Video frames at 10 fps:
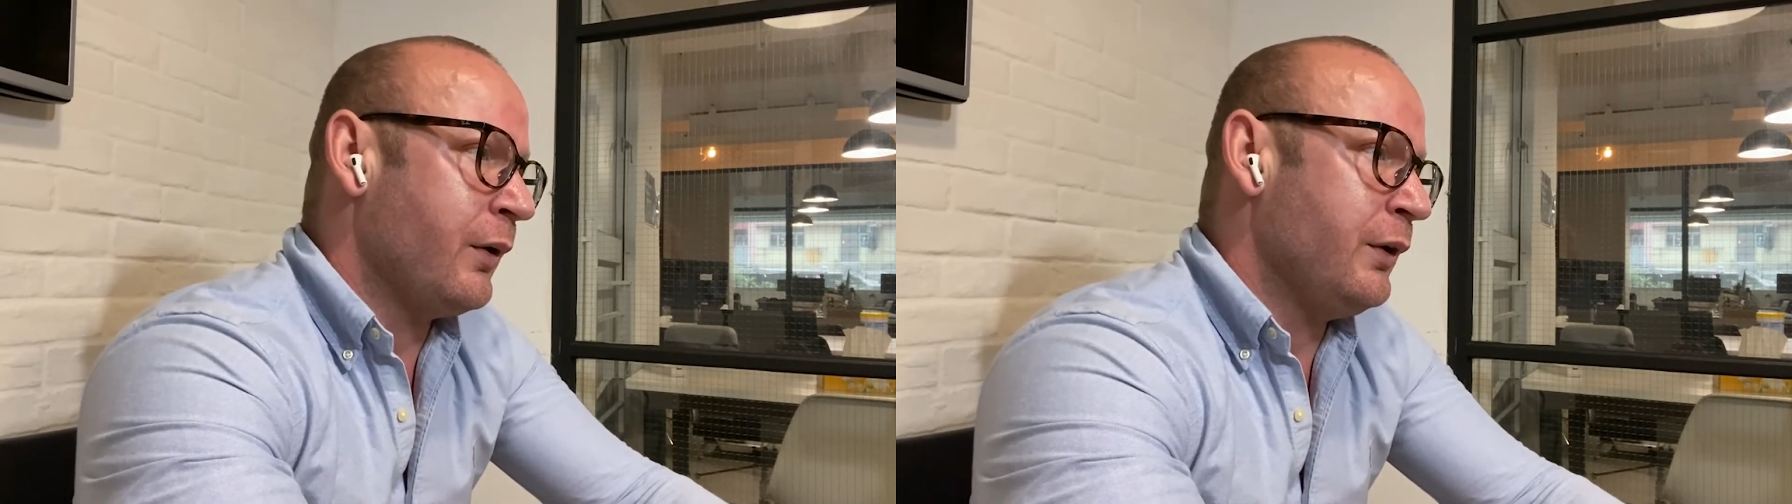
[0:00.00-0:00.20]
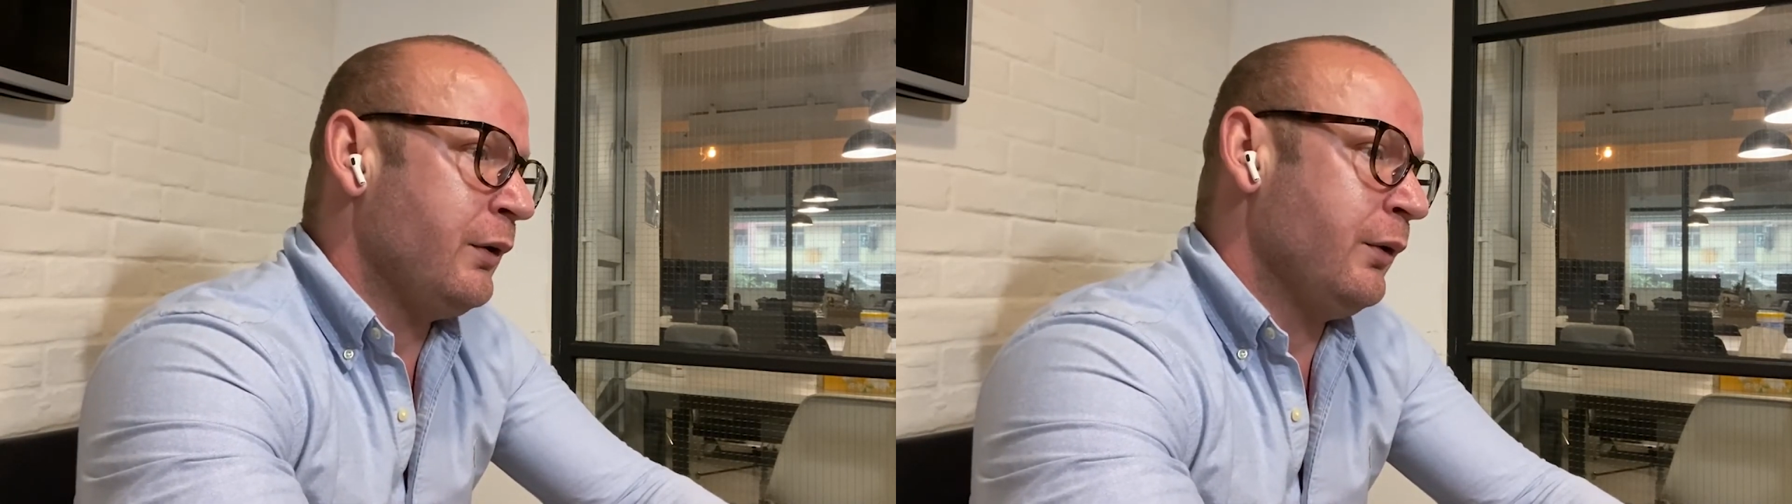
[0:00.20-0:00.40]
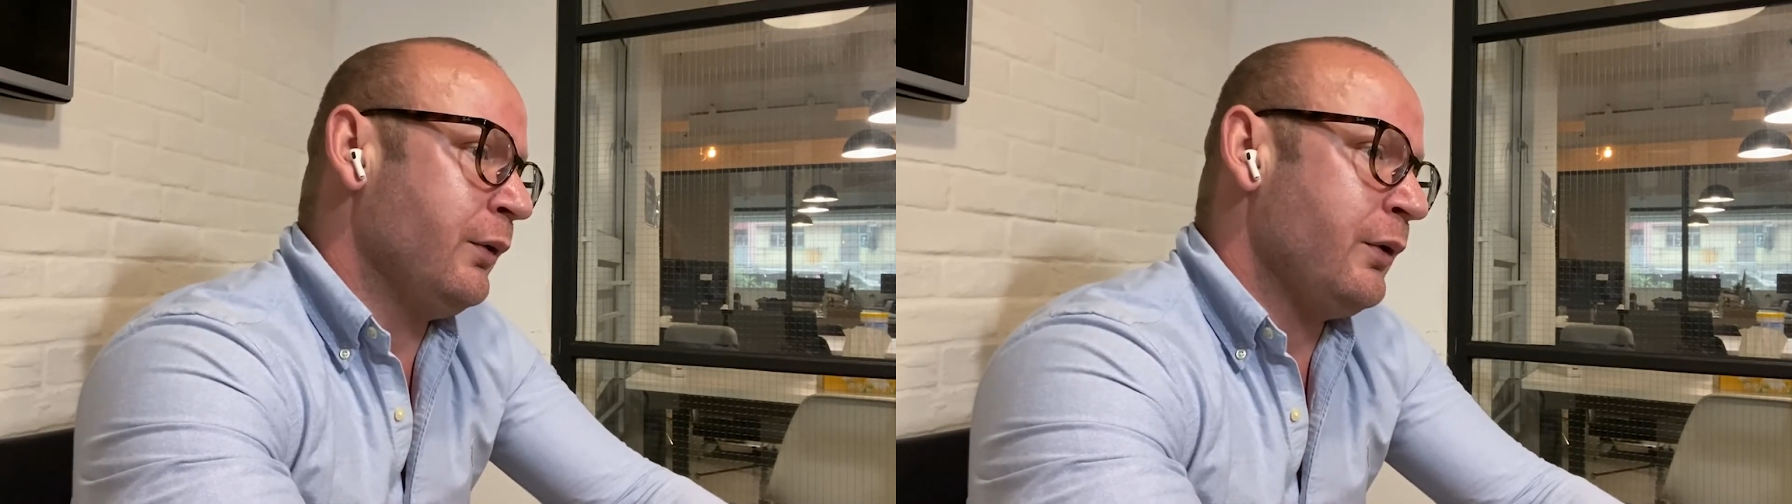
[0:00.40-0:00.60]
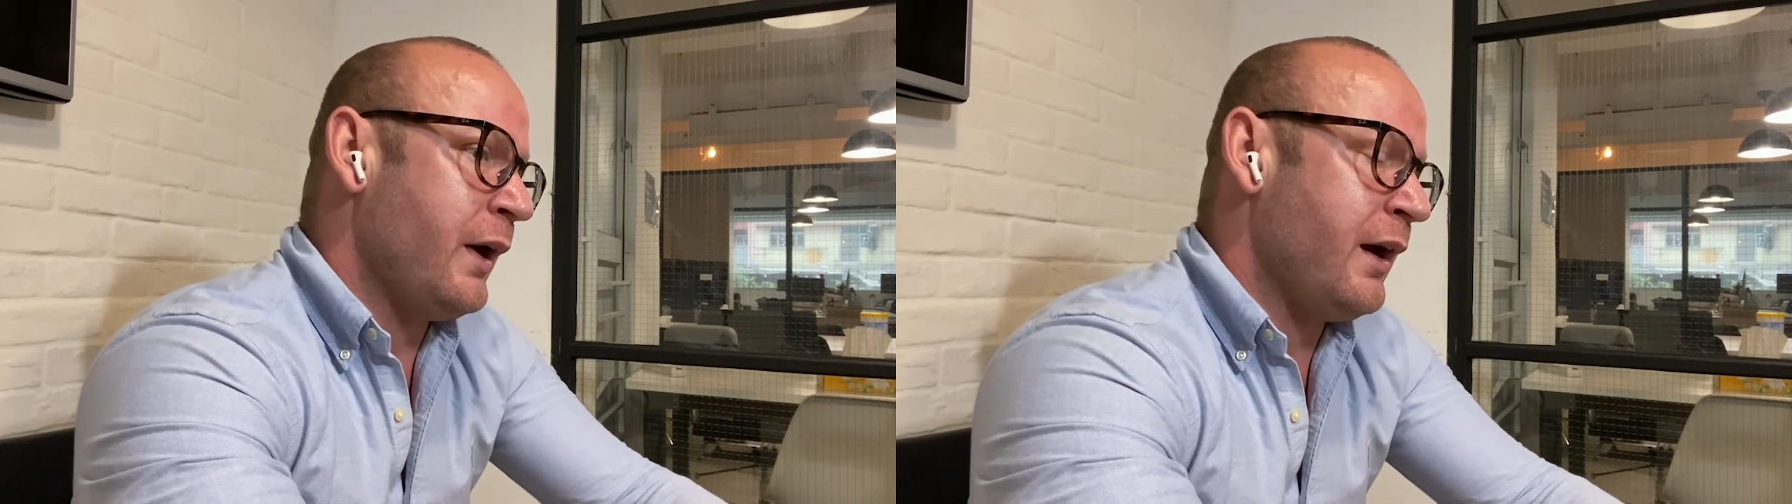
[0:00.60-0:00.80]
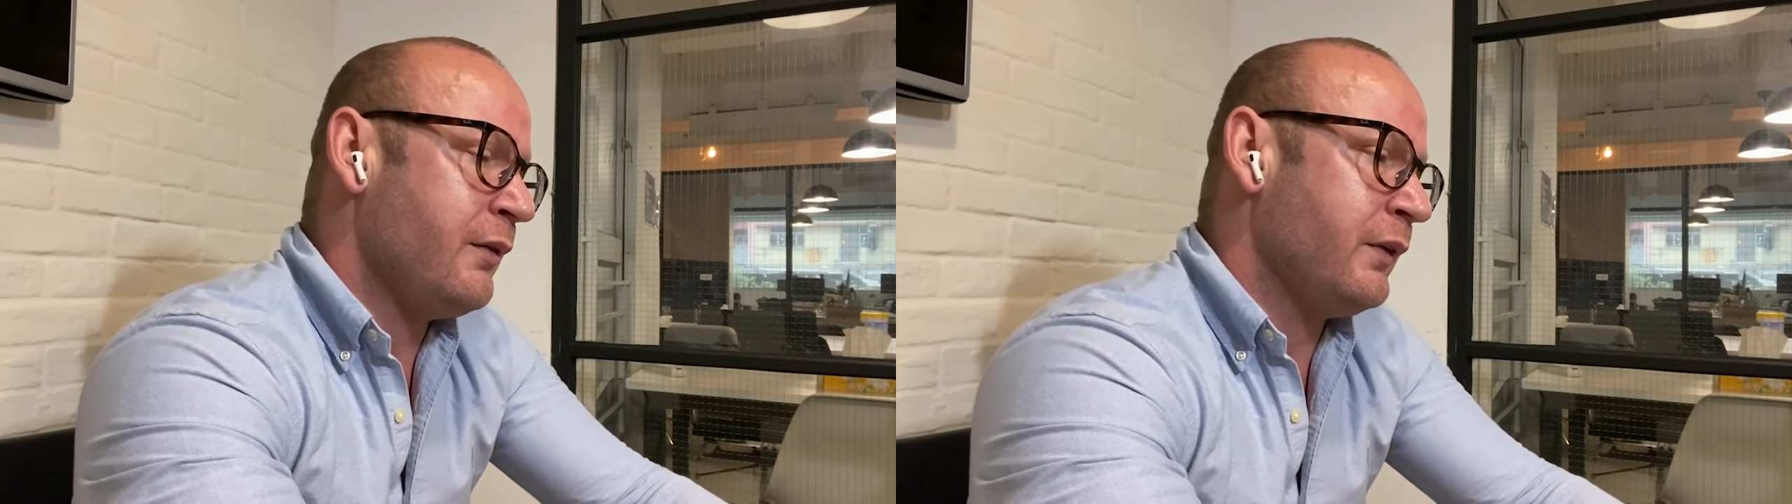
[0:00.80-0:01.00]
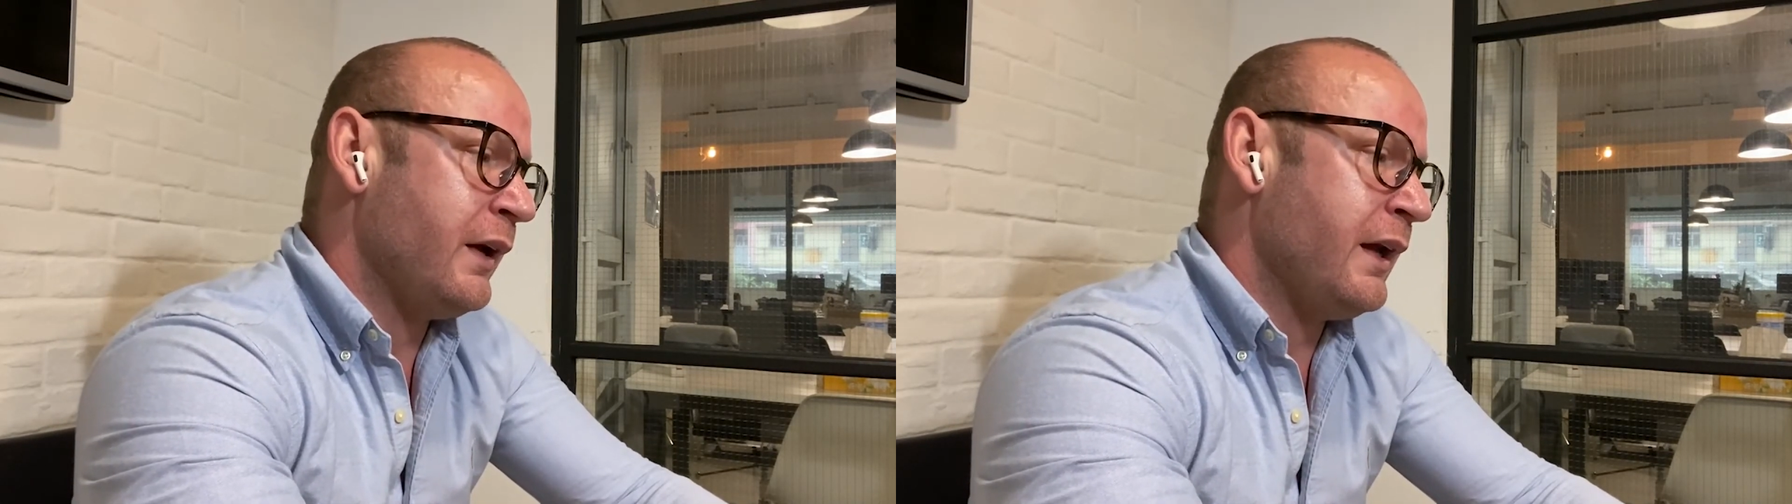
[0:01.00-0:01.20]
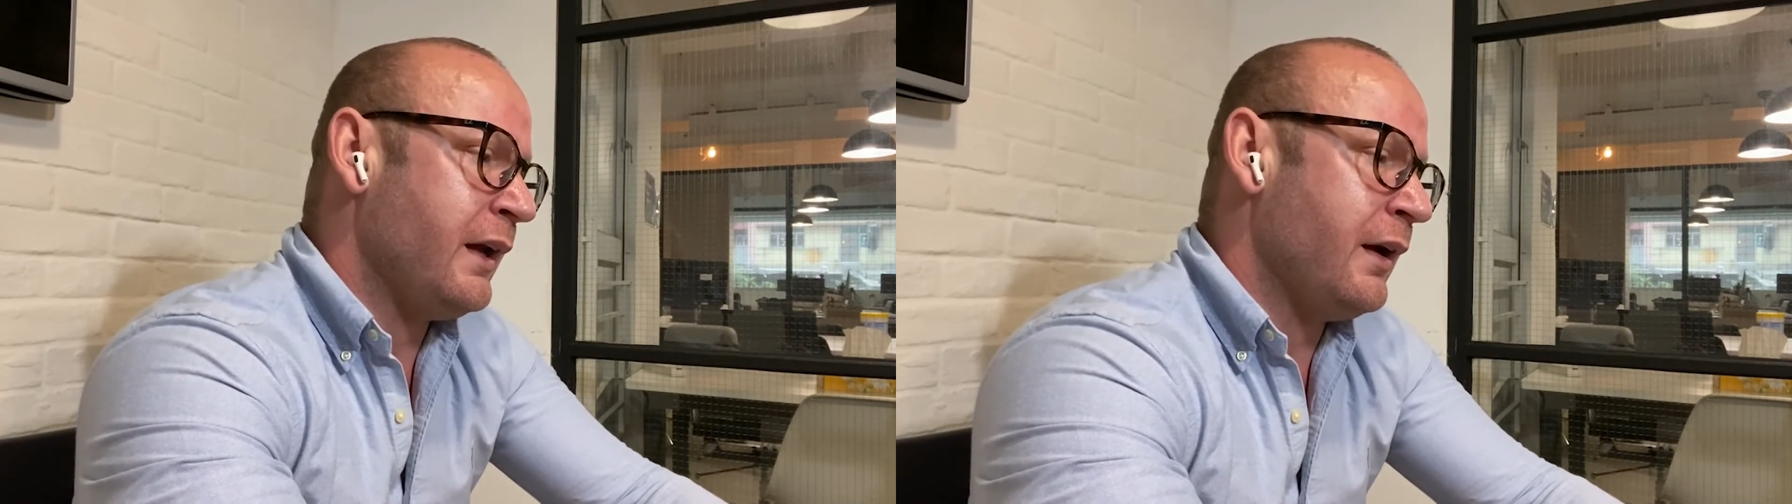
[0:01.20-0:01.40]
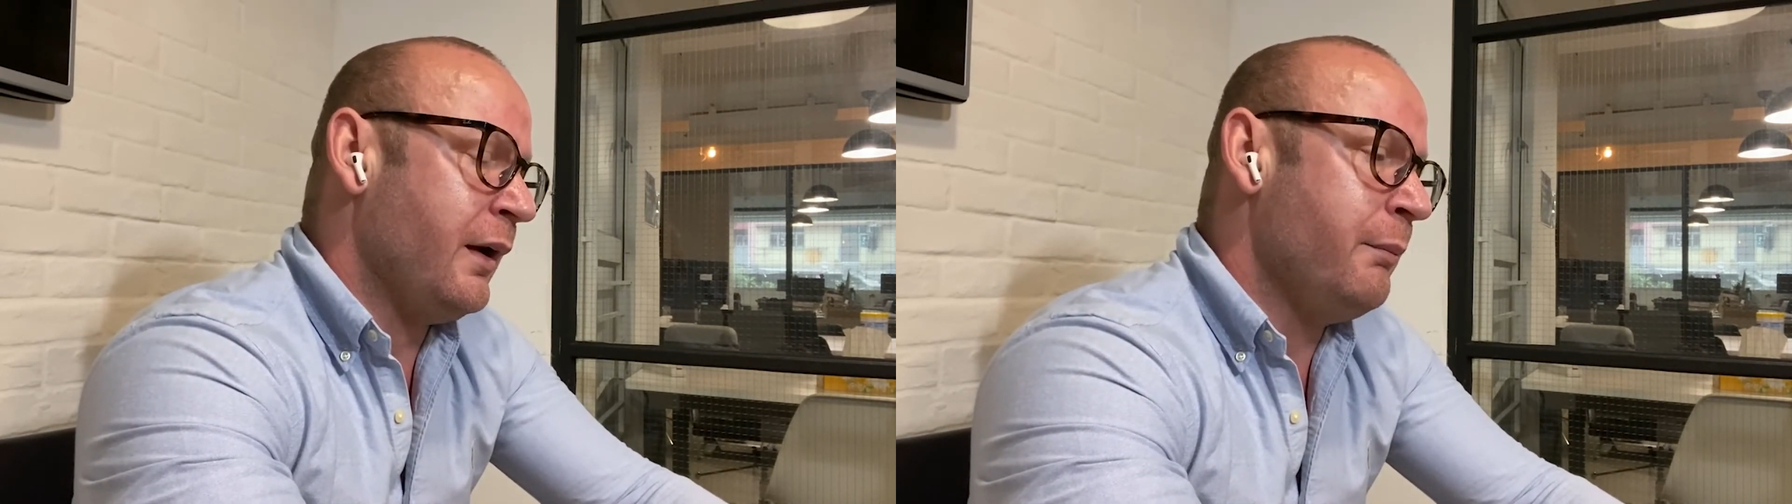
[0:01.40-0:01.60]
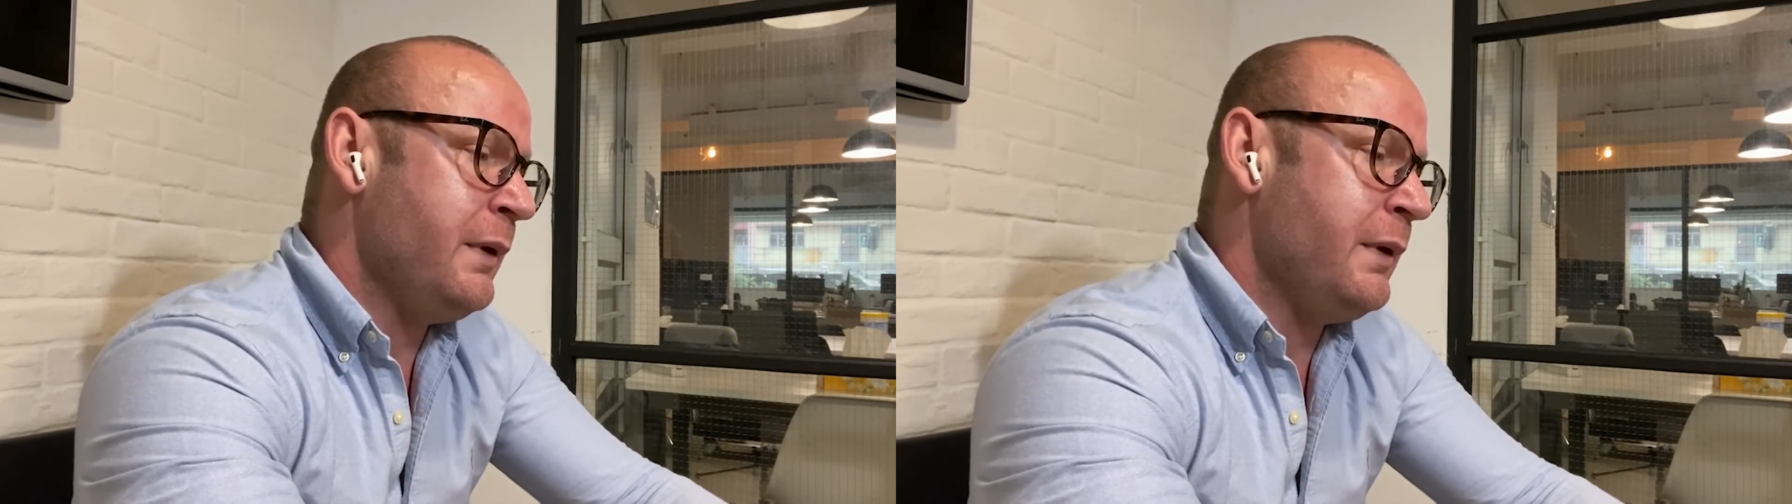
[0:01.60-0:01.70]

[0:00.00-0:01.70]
or you have a